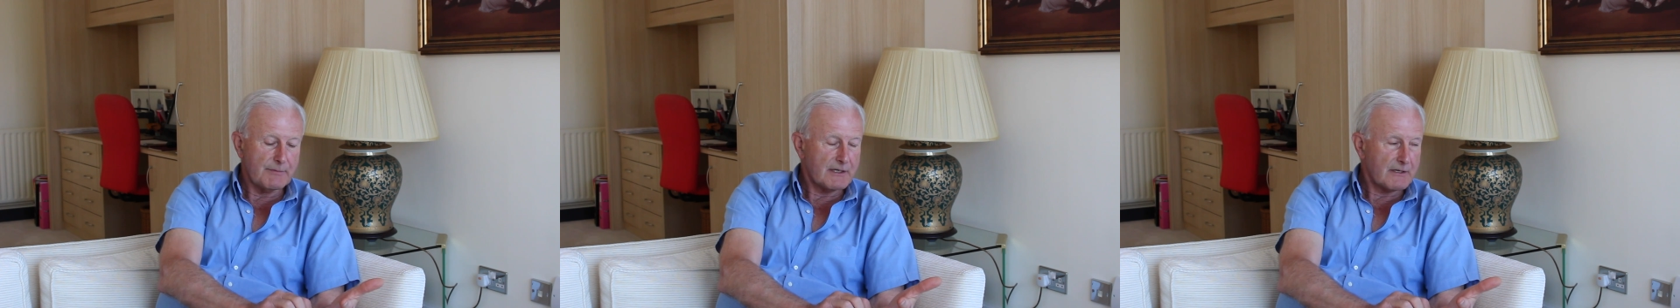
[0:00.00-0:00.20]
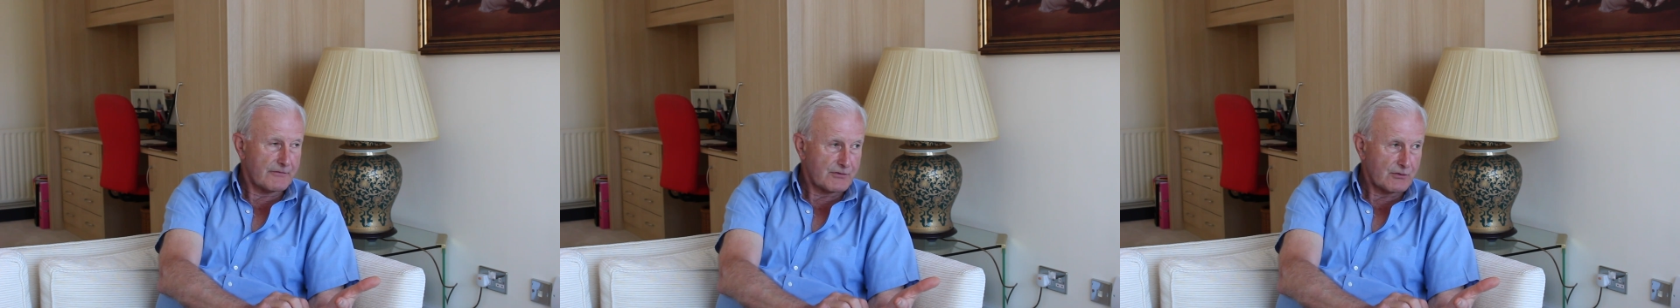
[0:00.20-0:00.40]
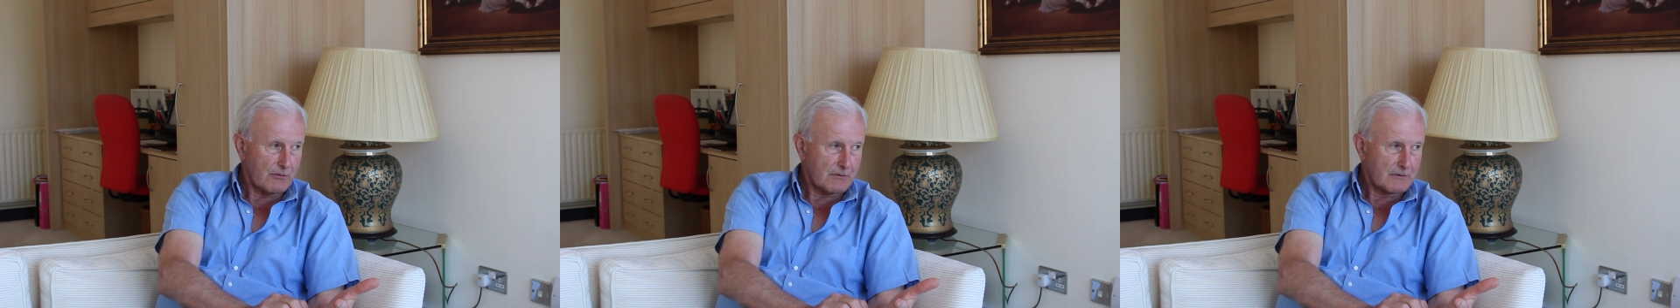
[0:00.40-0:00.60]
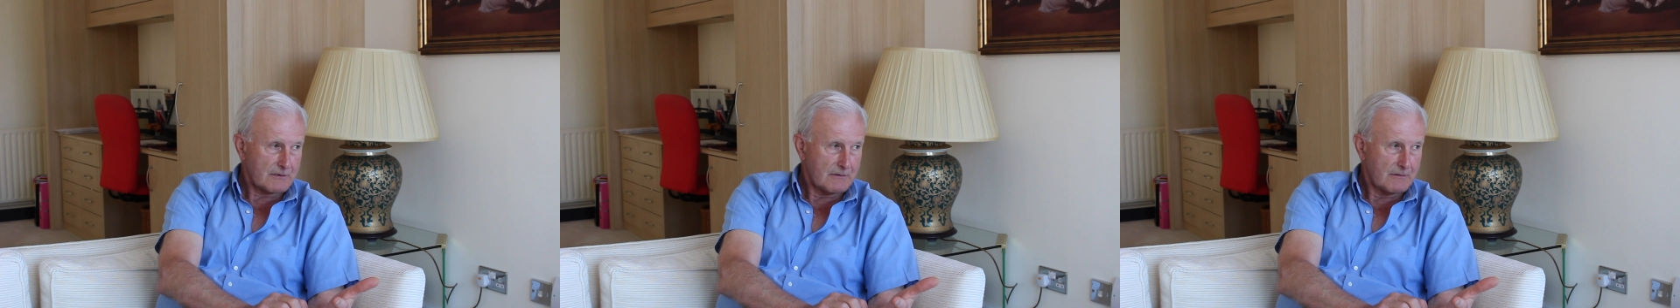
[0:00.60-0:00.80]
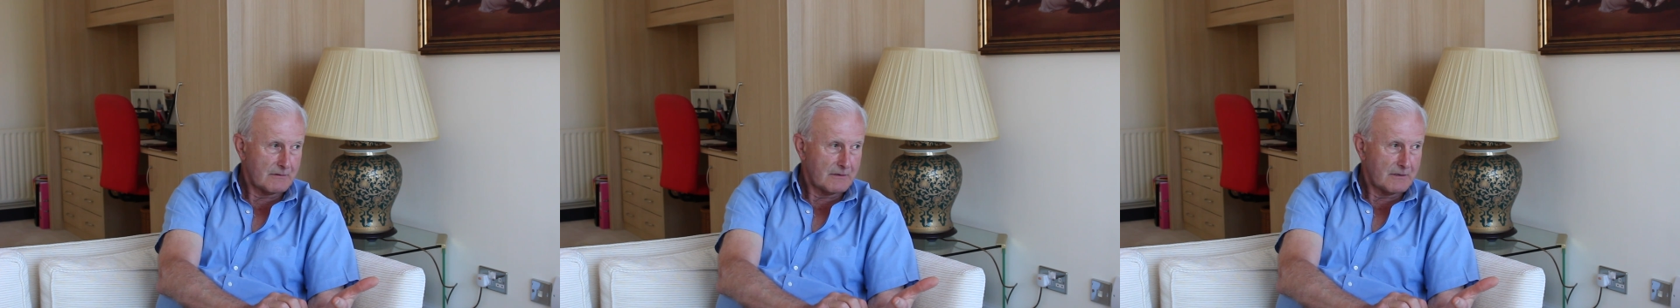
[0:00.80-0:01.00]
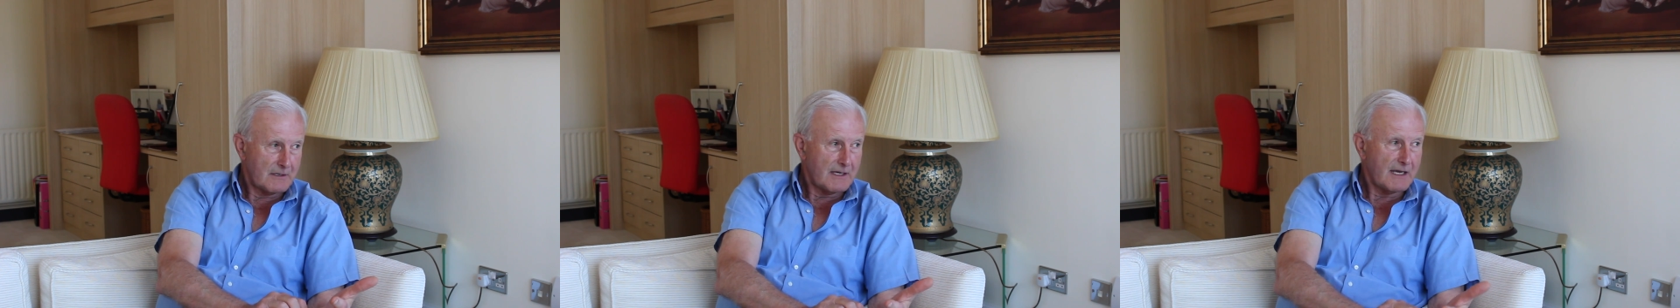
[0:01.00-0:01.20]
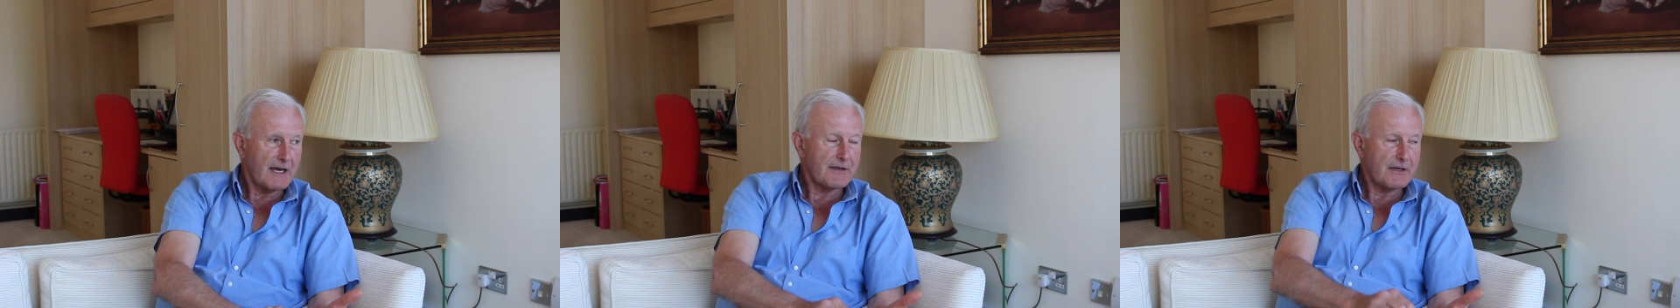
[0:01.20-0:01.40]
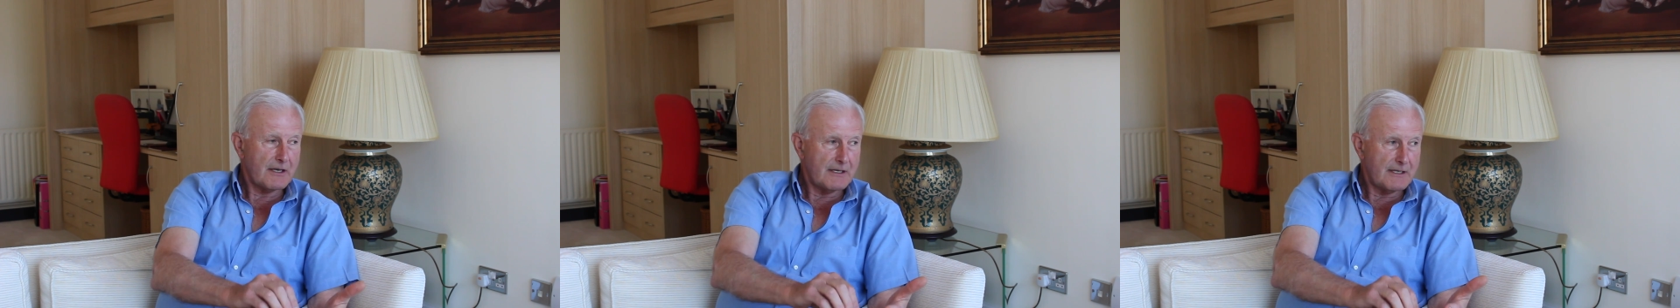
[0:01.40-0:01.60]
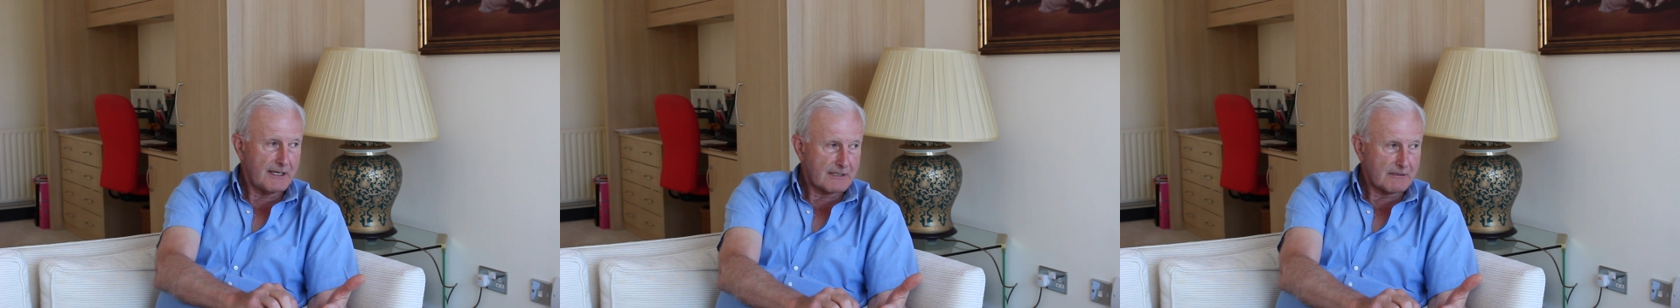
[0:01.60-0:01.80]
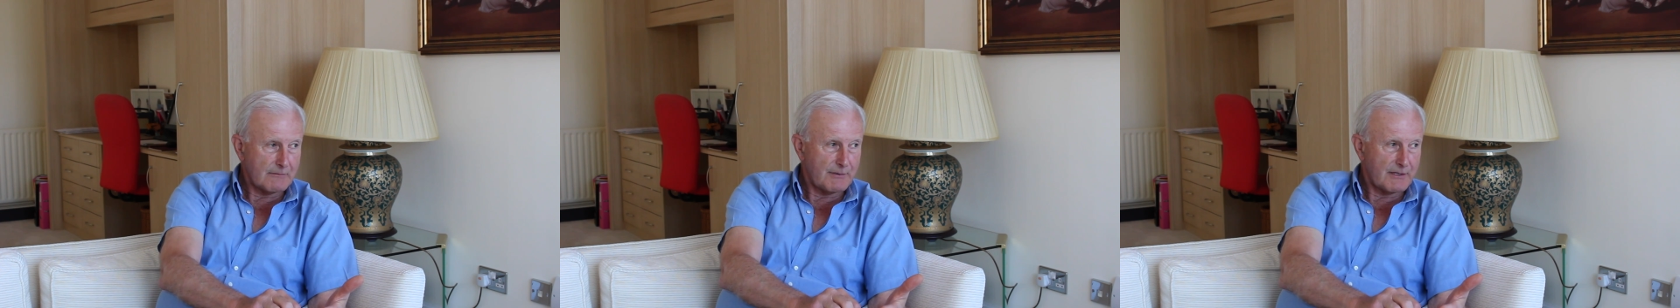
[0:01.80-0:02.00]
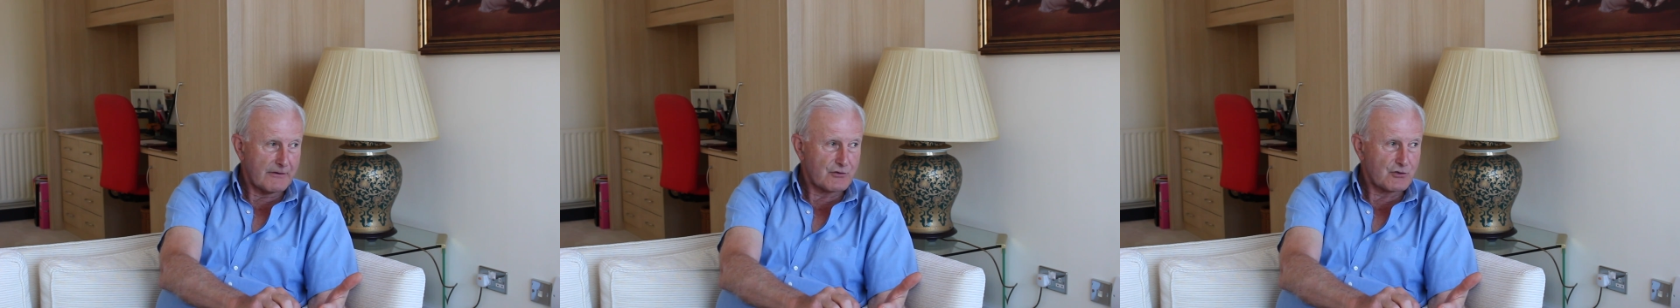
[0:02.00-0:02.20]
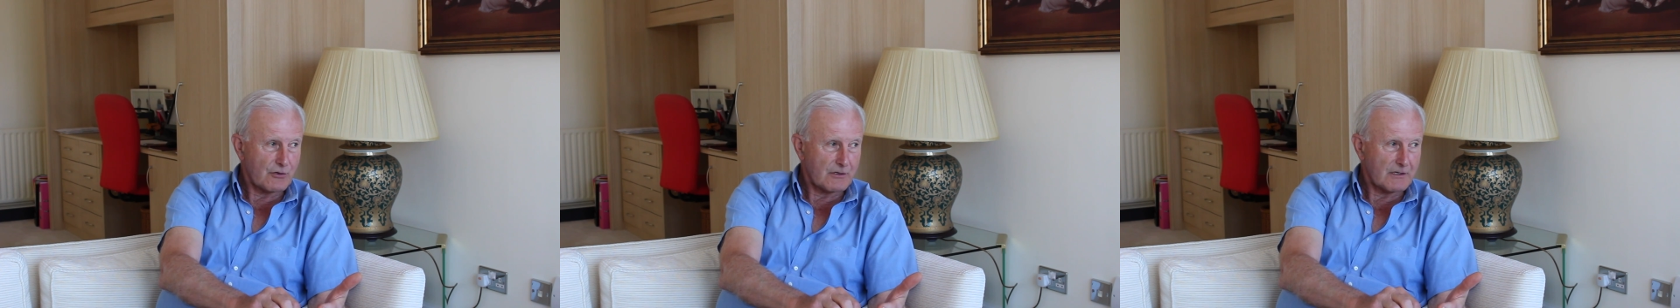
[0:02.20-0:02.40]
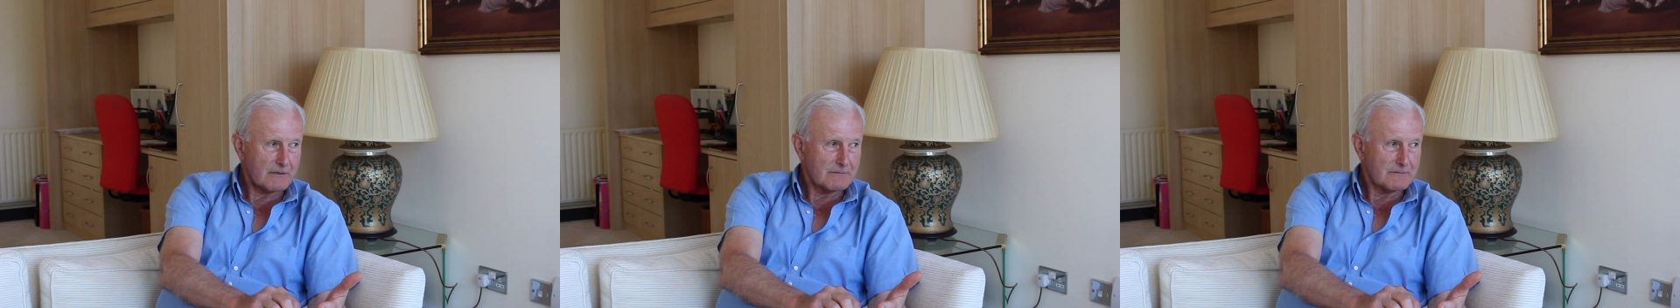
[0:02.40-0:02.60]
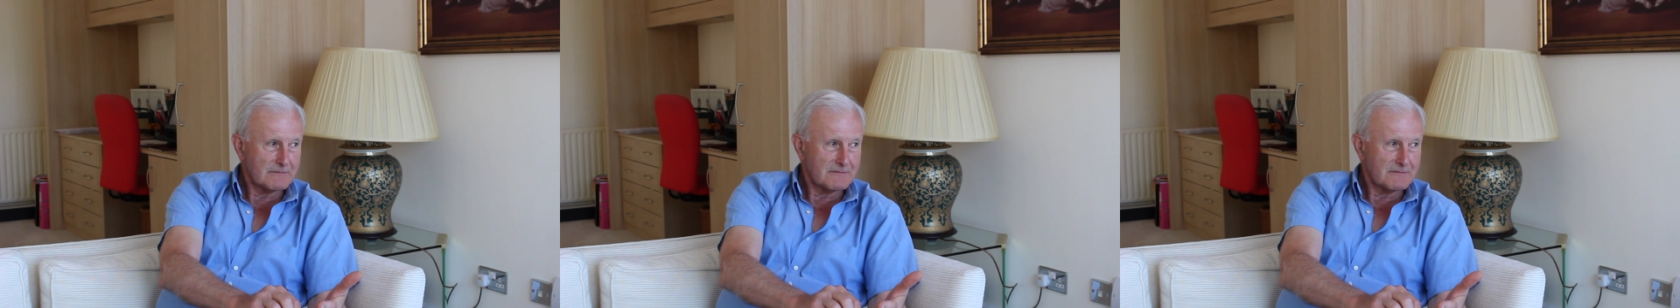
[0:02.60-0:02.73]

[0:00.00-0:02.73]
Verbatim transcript: bit of salt and a little bit of sugar.